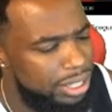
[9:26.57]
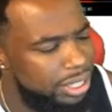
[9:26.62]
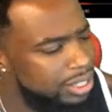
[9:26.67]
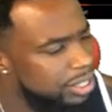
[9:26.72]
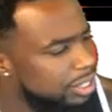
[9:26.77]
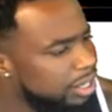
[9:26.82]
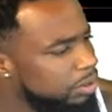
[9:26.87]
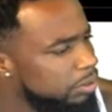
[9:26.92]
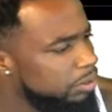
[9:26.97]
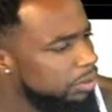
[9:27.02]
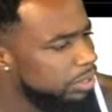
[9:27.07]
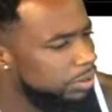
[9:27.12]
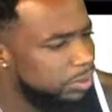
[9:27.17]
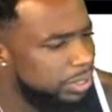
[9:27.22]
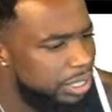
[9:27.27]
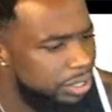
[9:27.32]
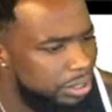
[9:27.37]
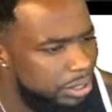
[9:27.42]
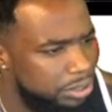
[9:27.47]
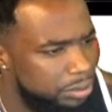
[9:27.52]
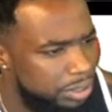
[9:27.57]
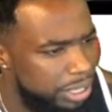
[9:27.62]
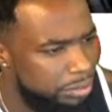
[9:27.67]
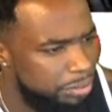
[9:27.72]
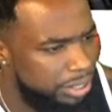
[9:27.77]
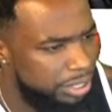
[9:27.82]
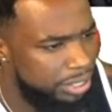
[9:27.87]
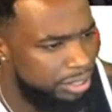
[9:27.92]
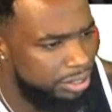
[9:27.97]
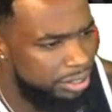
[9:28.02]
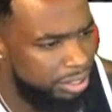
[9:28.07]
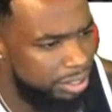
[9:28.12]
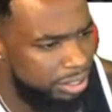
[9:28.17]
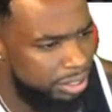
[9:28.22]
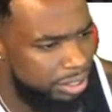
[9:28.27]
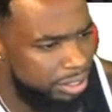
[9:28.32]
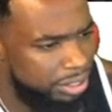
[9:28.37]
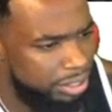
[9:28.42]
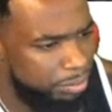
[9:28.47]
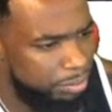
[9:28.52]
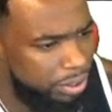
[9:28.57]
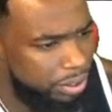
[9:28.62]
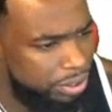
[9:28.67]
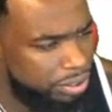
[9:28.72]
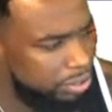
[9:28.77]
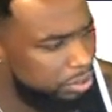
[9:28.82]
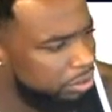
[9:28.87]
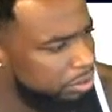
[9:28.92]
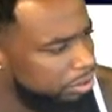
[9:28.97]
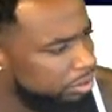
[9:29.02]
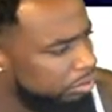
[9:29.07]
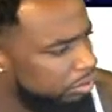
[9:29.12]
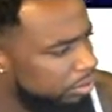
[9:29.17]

it on what they gonna do that means? Oh, the, the Muslim dude?